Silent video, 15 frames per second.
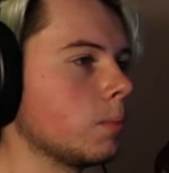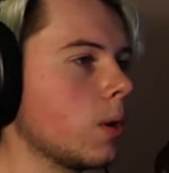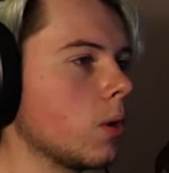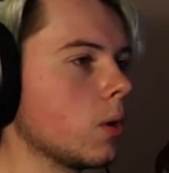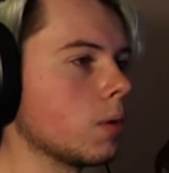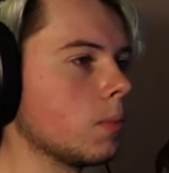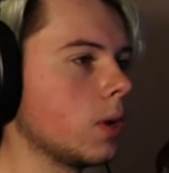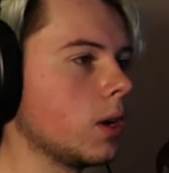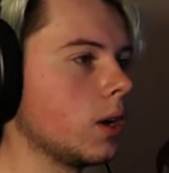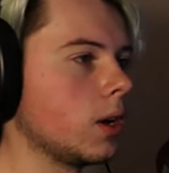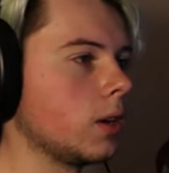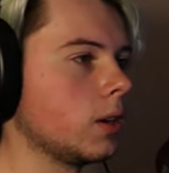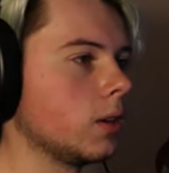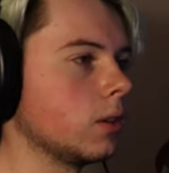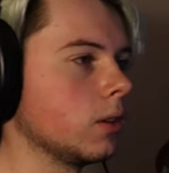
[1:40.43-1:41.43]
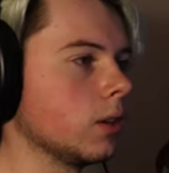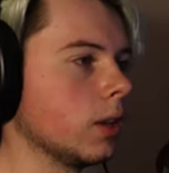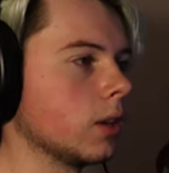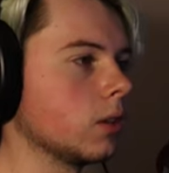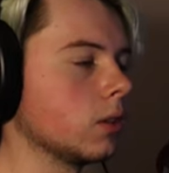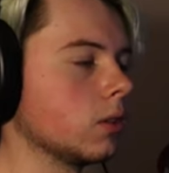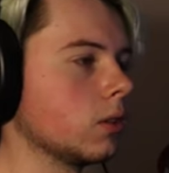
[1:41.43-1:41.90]
Pokemon,
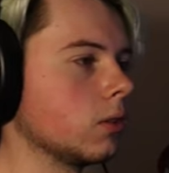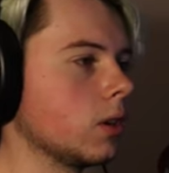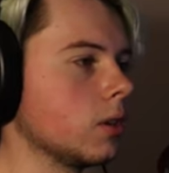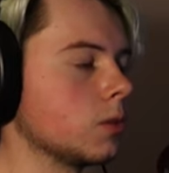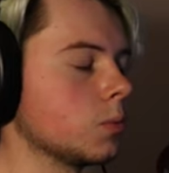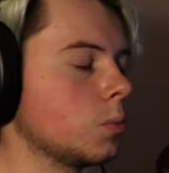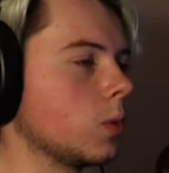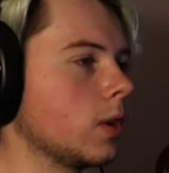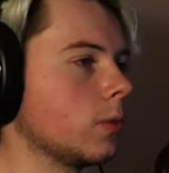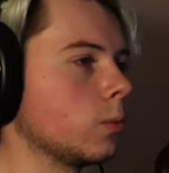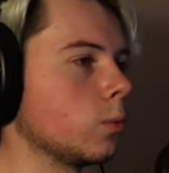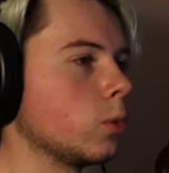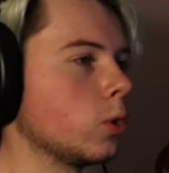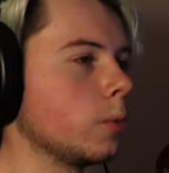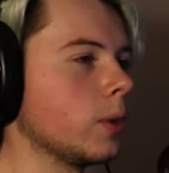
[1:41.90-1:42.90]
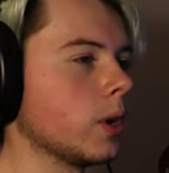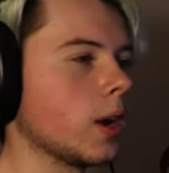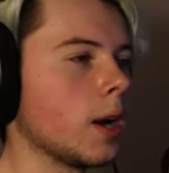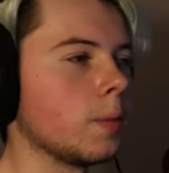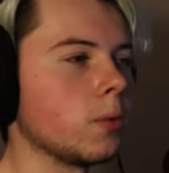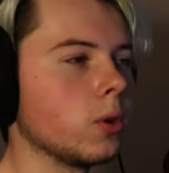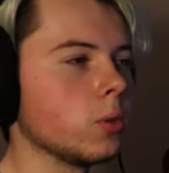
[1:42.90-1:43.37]
like uh, Ruby or
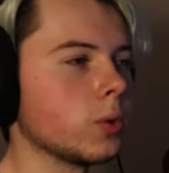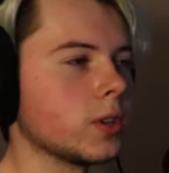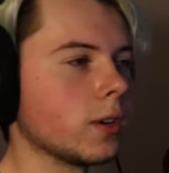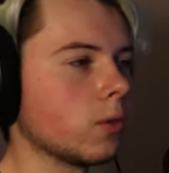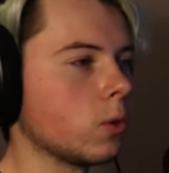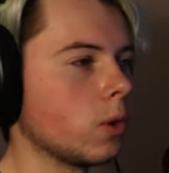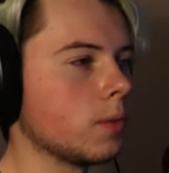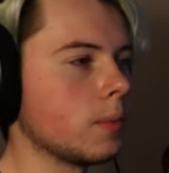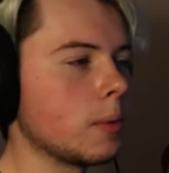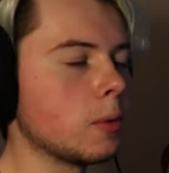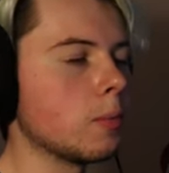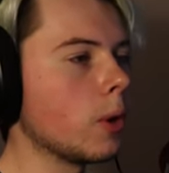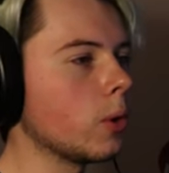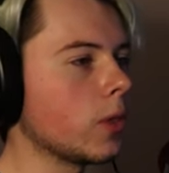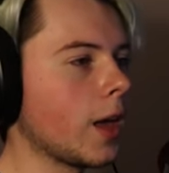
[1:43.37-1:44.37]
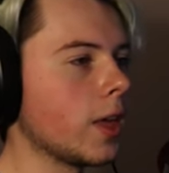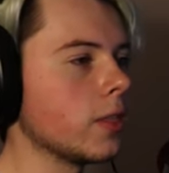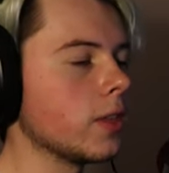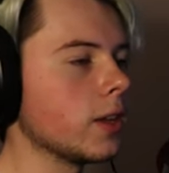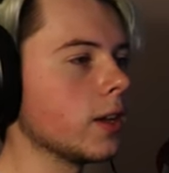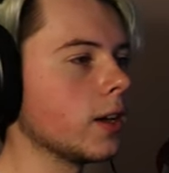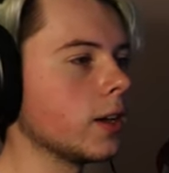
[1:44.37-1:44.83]
Emerald, whichever one, maybe both had
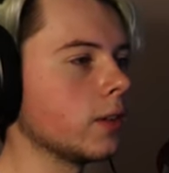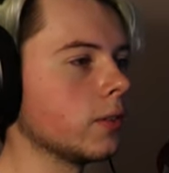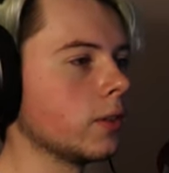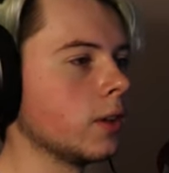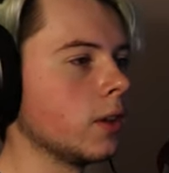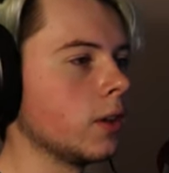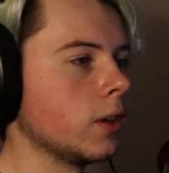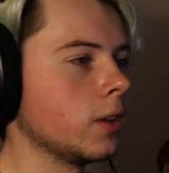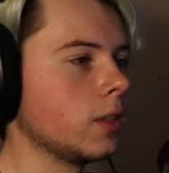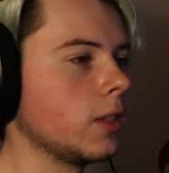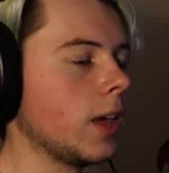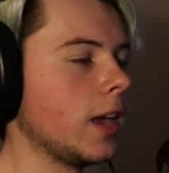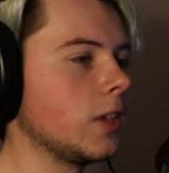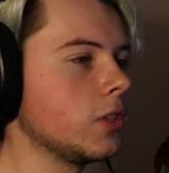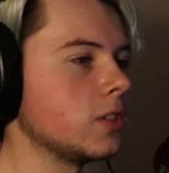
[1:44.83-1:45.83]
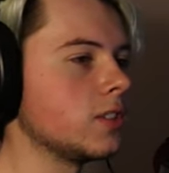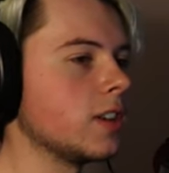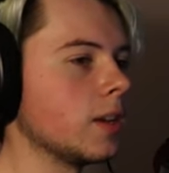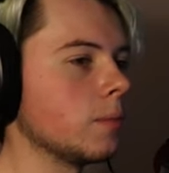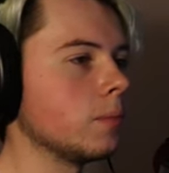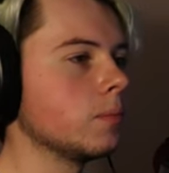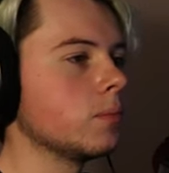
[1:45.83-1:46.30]
the uh, the eighth
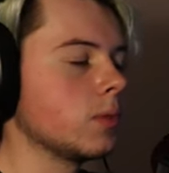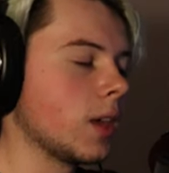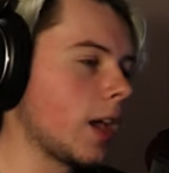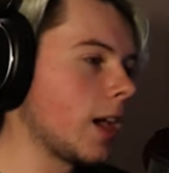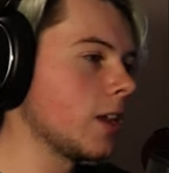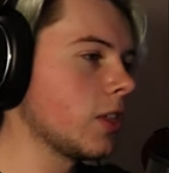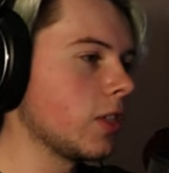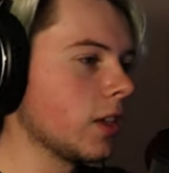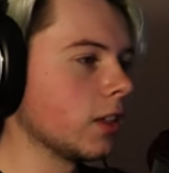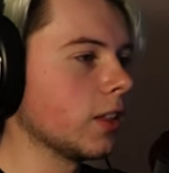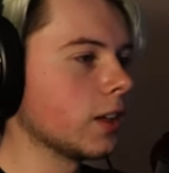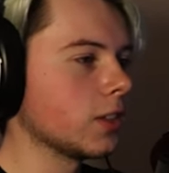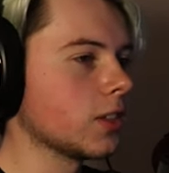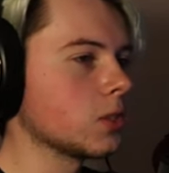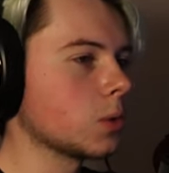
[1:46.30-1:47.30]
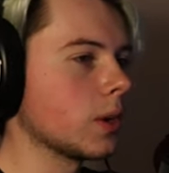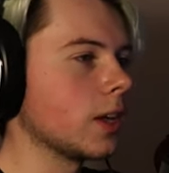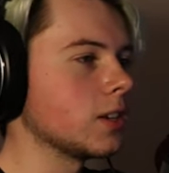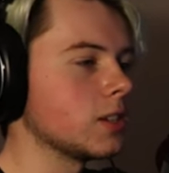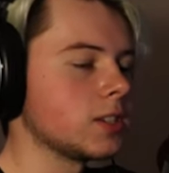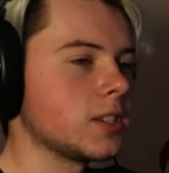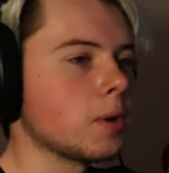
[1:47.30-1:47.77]
gym that had a thing like this where you
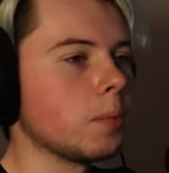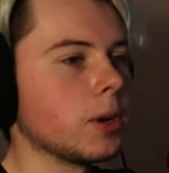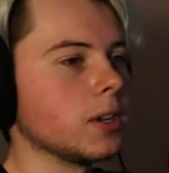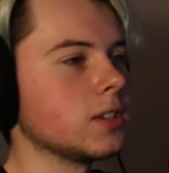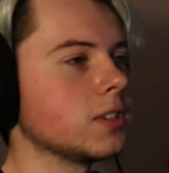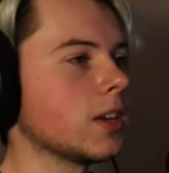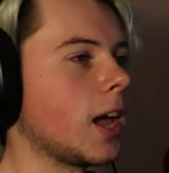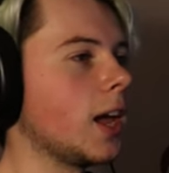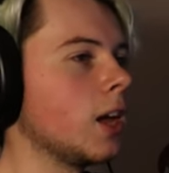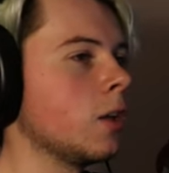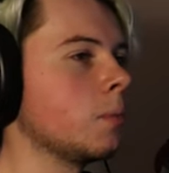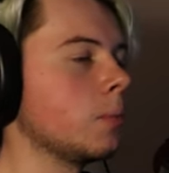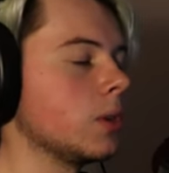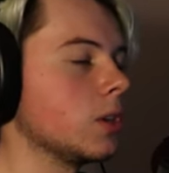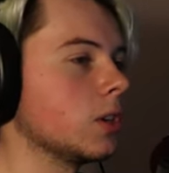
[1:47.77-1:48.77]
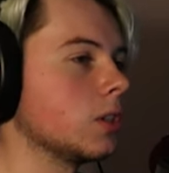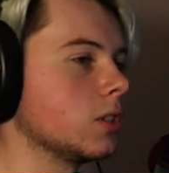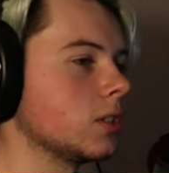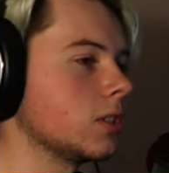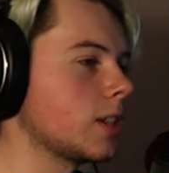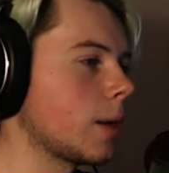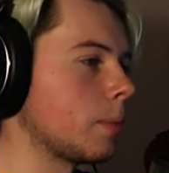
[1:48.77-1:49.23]
had to step on each tile, but you
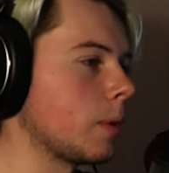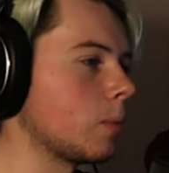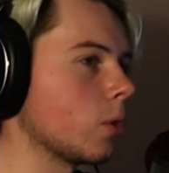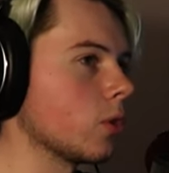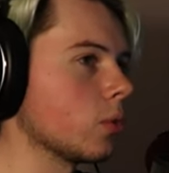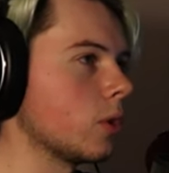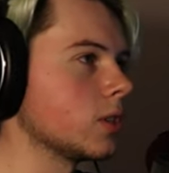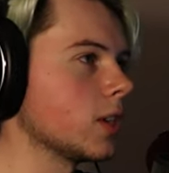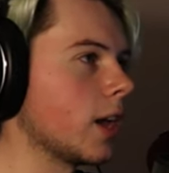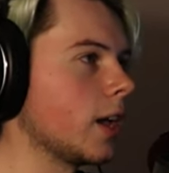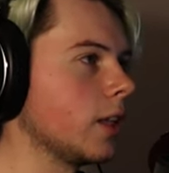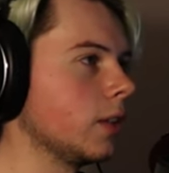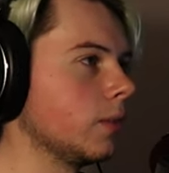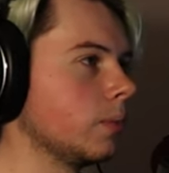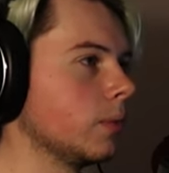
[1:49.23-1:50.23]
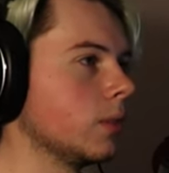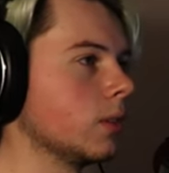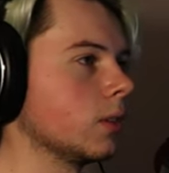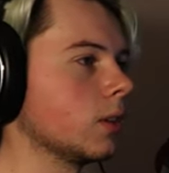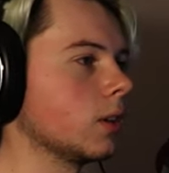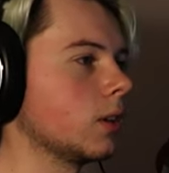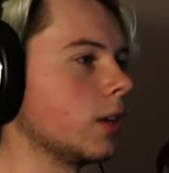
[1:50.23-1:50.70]
couldn't step on more than one tile.
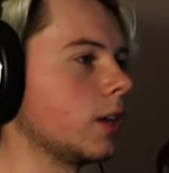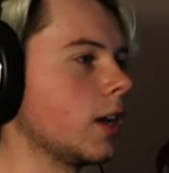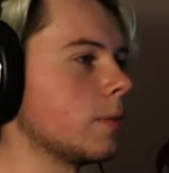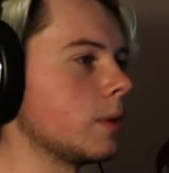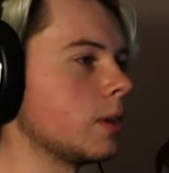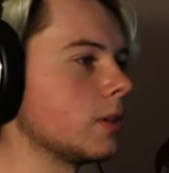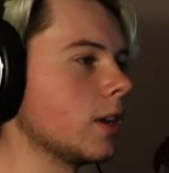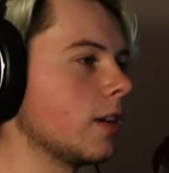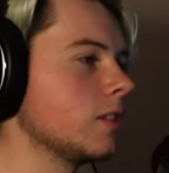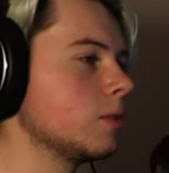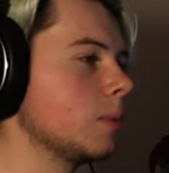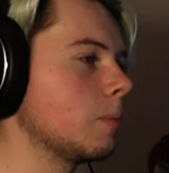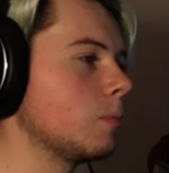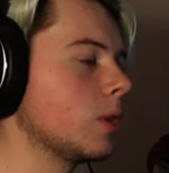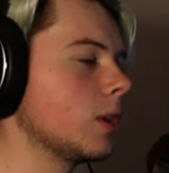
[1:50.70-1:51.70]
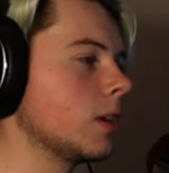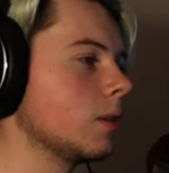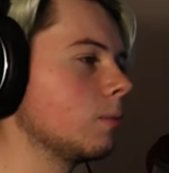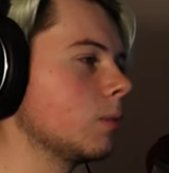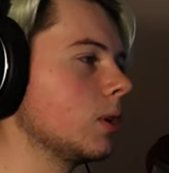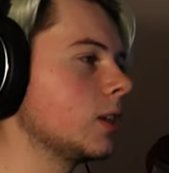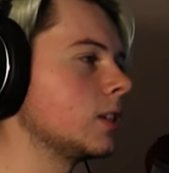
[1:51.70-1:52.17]
Uh, I've been I've just been pretty
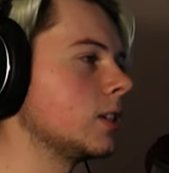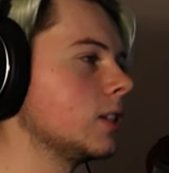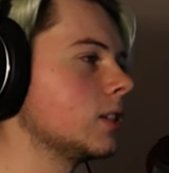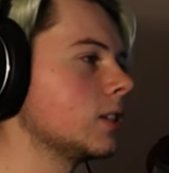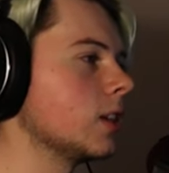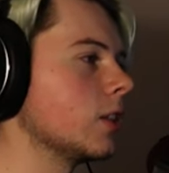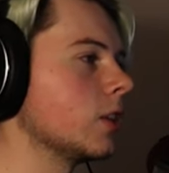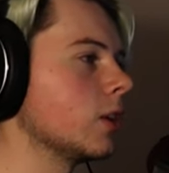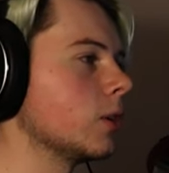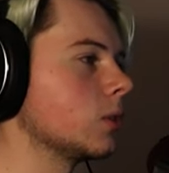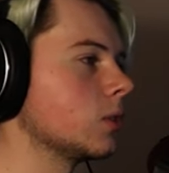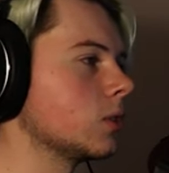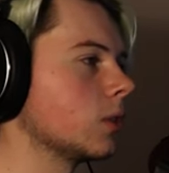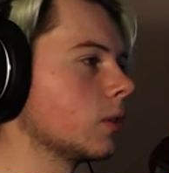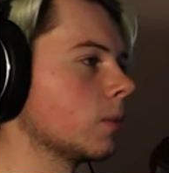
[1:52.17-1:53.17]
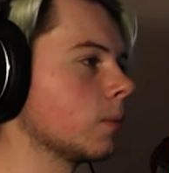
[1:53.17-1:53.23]
pretty decent at those.